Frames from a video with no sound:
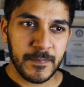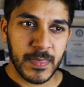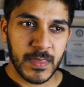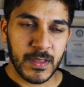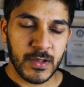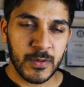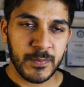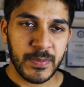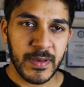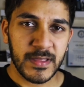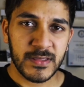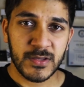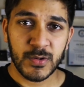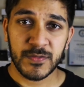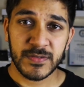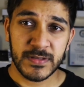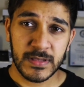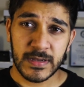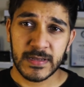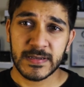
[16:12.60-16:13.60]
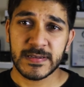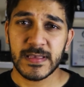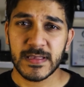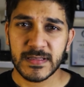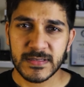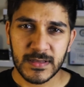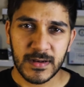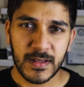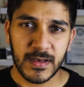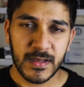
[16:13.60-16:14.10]
compared to obviously like a
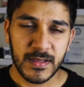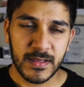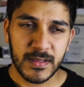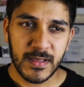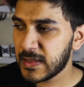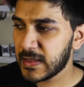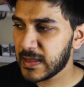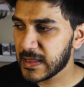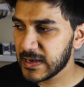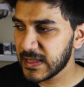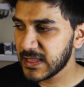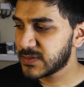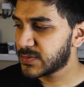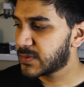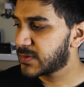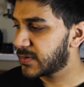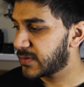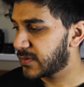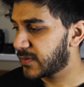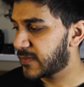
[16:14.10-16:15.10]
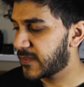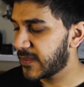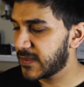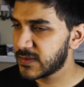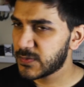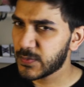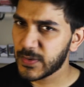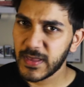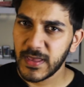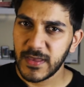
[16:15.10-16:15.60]
DSLR. And it is one of the
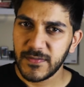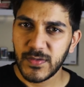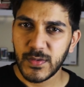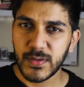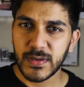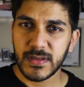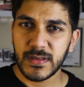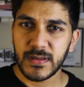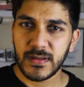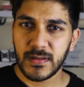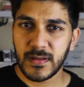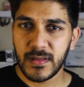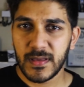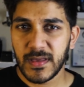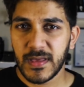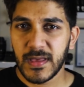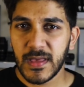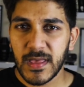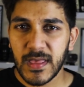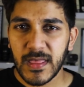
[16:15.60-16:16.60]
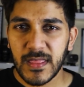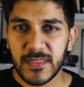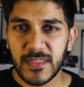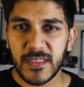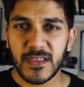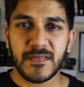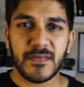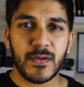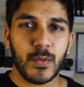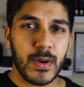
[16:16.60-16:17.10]
things where if you can
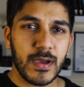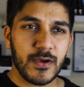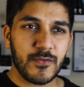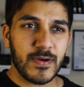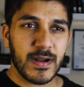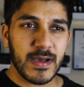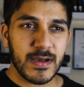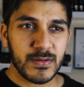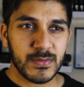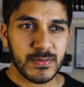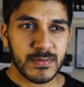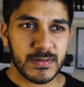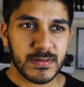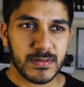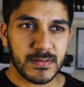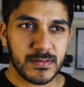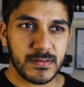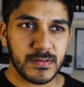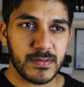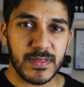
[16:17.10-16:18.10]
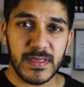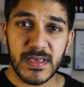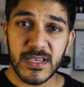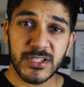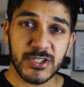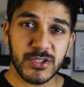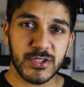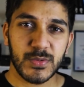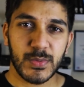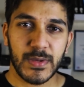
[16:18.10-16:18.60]
think of a way around, you know, the
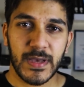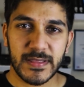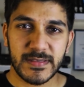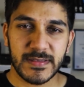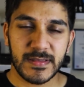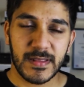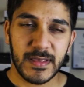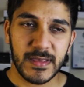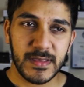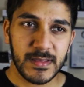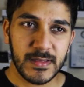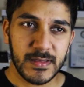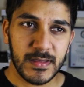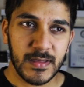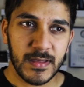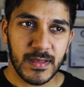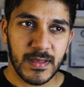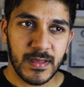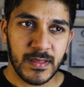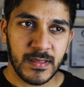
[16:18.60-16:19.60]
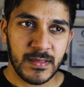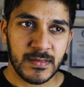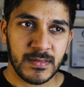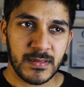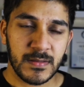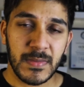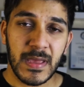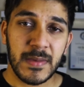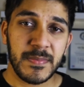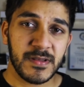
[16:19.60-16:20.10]
issues we had today,
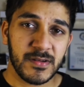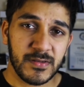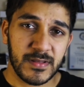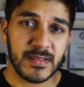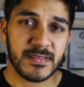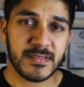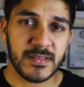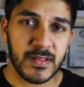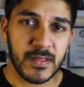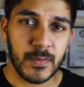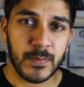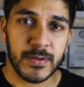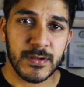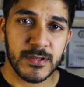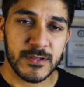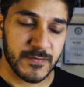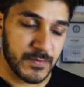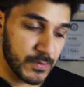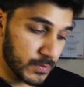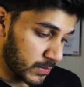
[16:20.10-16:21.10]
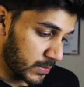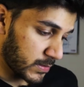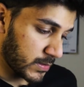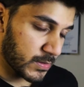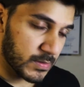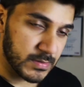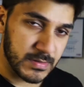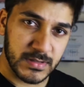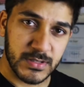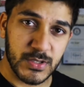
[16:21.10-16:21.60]
then maybe, you know, that's another plus for,
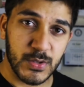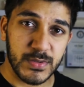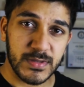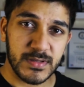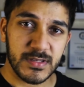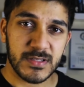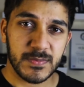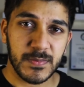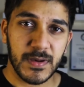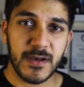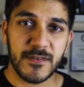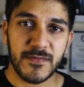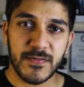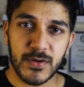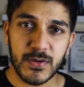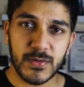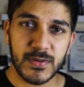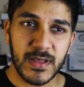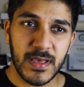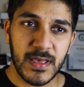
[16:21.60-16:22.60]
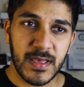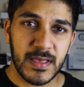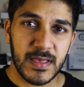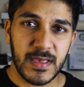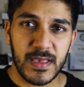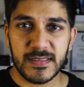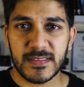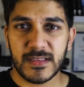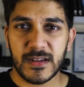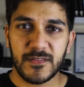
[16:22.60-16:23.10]
you know, using a smartphone
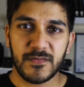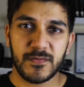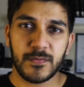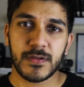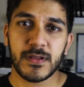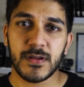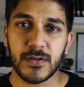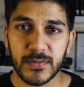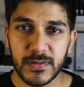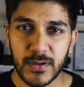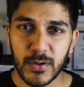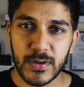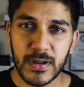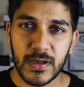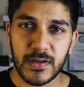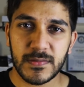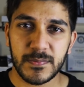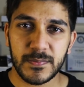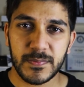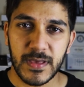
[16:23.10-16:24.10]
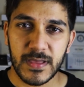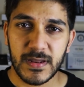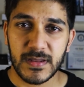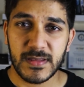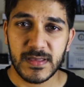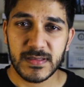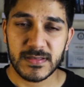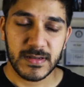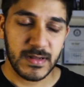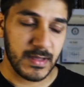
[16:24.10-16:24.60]
instead of, you know, going out and getting
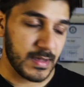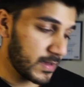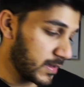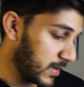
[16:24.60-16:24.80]
a DSLR.